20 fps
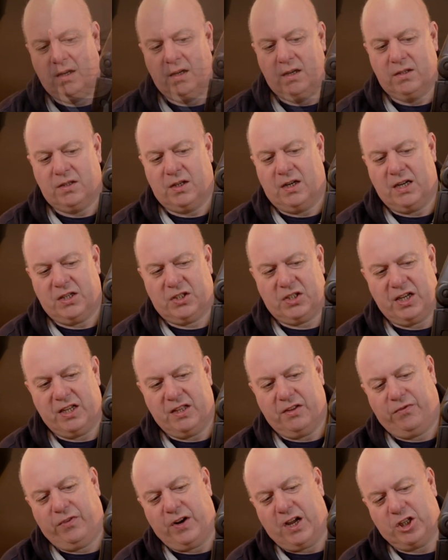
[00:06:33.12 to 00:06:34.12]
So let's take
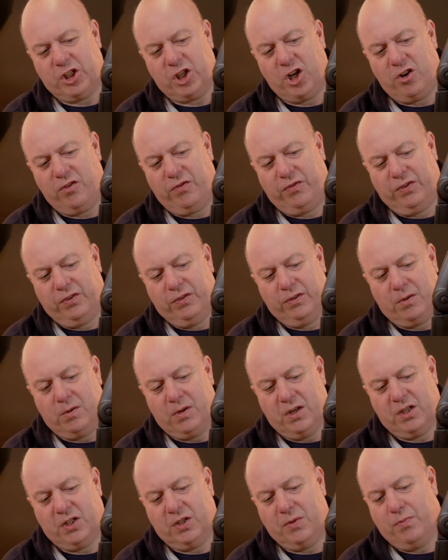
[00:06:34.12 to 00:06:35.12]
the flash off.
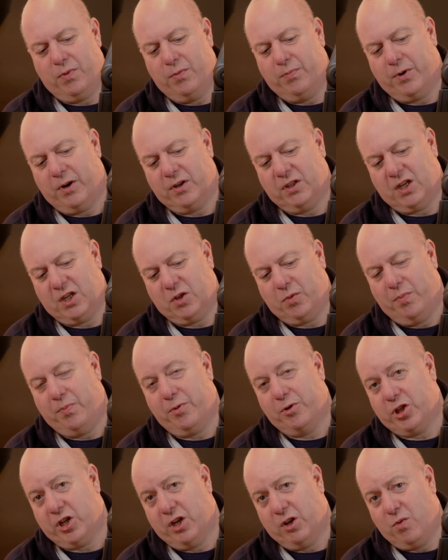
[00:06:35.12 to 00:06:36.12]
Quite a simple process. We
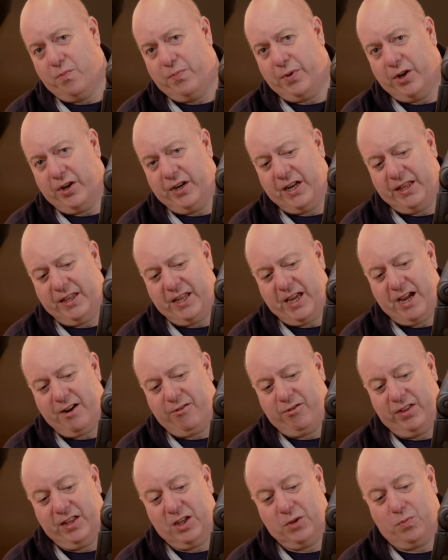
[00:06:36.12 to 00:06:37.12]
push a little button in
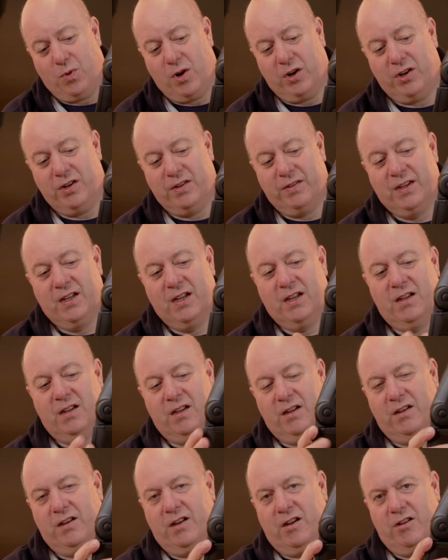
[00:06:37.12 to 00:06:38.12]
there on this one
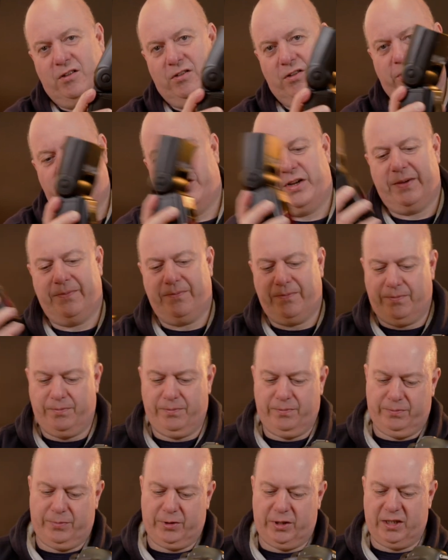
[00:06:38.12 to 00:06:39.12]
and undo it,
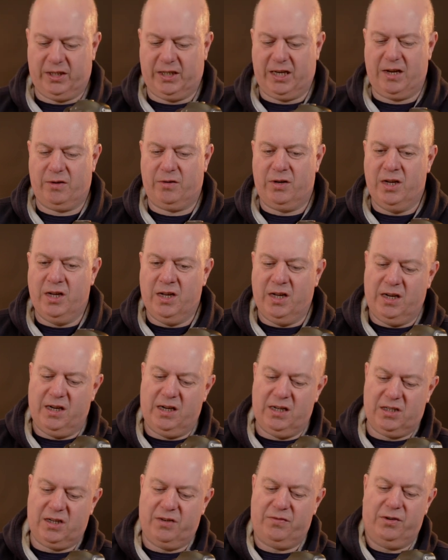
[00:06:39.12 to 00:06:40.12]
put it down.
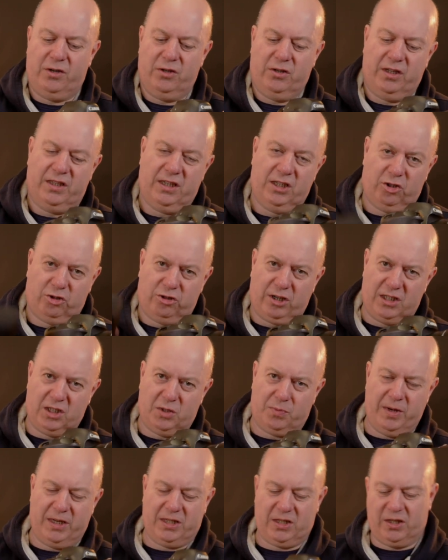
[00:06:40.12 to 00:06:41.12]
Let's have a look at this
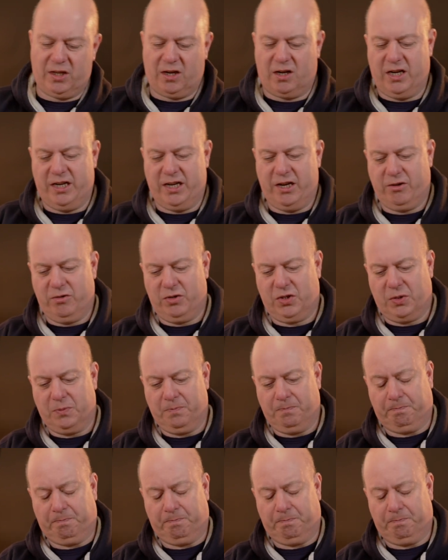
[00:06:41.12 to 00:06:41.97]
transmitter that I use.